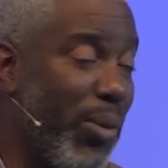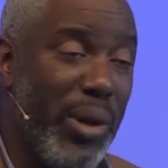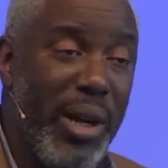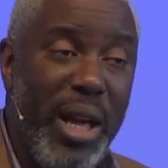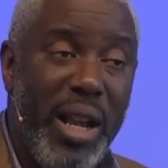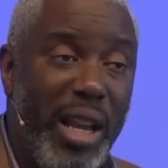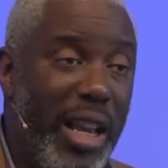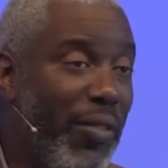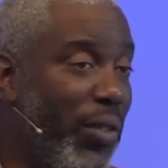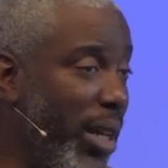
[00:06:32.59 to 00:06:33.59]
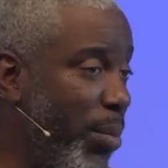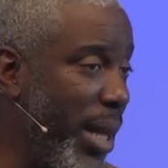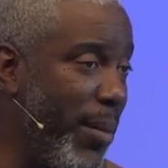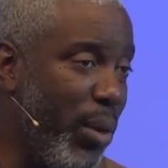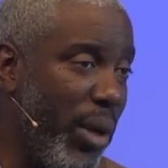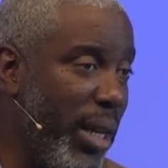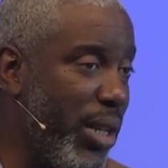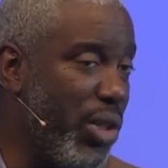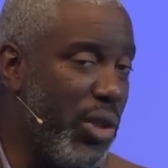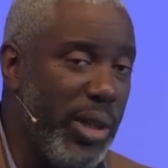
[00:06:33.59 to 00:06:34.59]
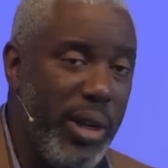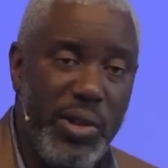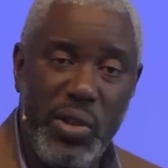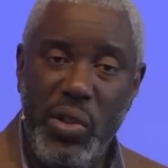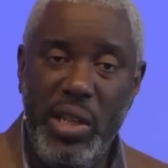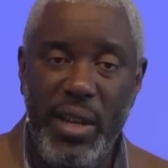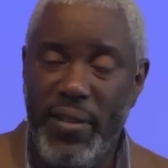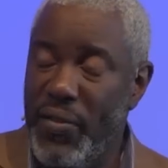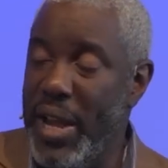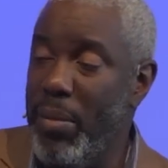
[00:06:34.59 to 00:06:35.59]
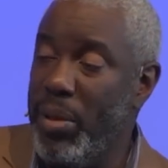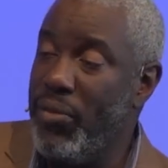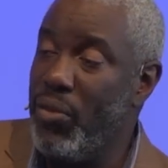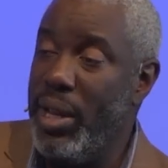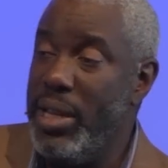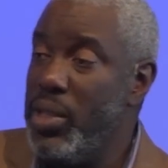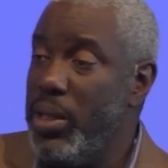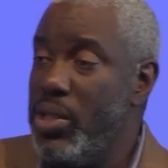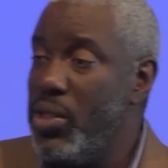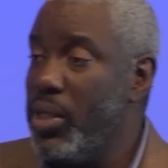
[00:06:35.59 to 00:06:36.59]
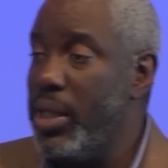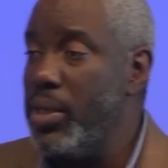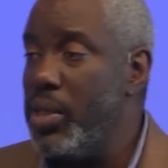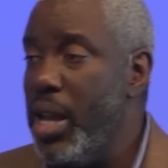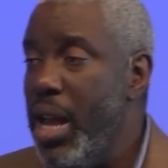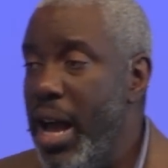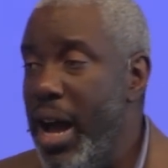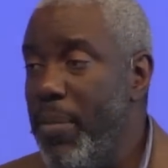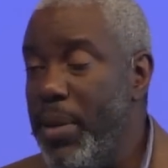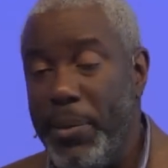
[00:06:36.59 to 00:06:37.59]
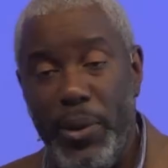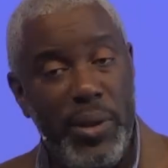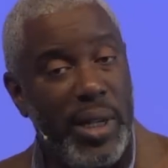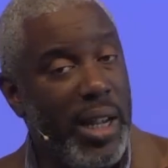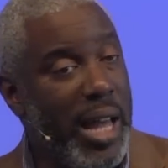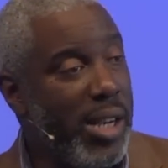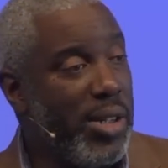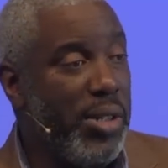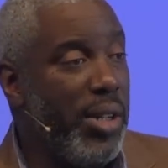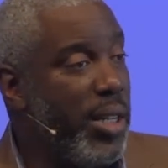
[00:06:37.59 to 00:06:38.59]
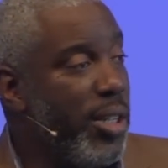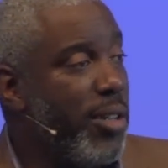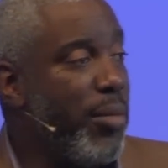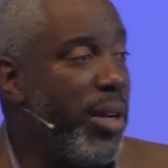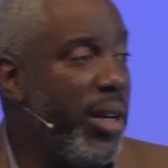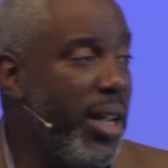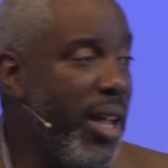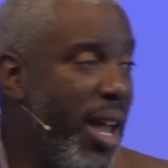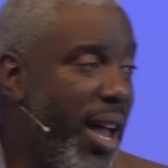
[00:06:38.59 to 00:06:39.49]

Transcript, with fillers: There were lovely people in this church, dear family, friends in this church, uh, people who did a lot of good in the community.